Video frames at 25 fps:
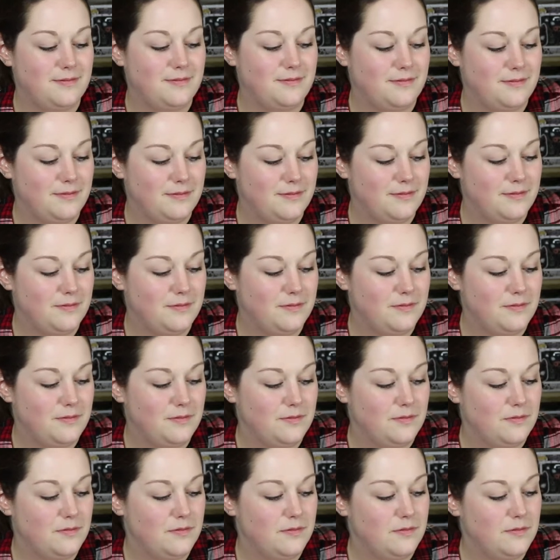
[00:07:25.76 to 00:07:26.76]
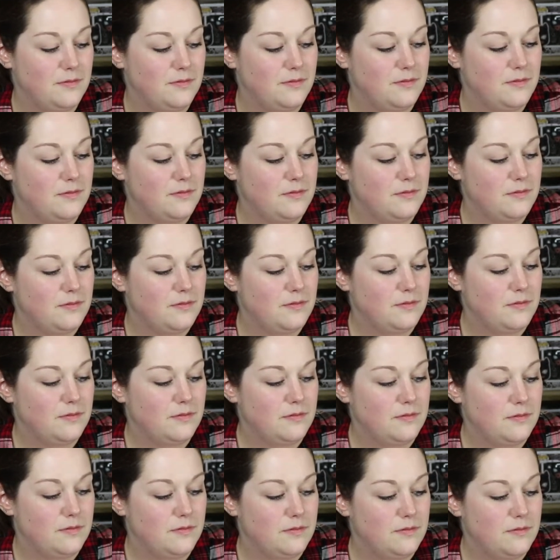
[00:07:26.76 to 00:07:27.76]

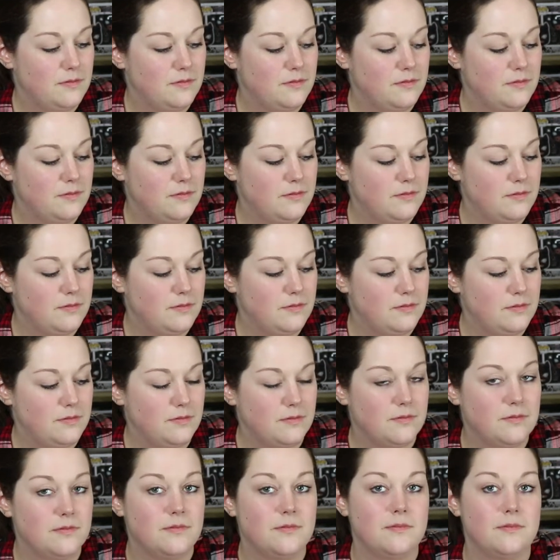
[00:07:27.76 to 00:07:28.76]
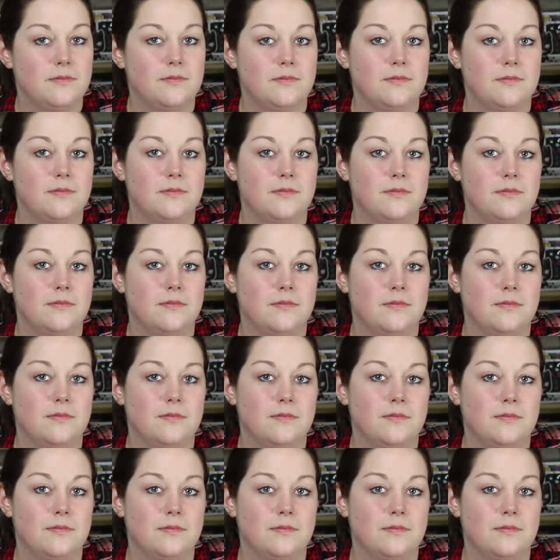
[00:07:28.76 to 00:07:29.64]
(not speaking)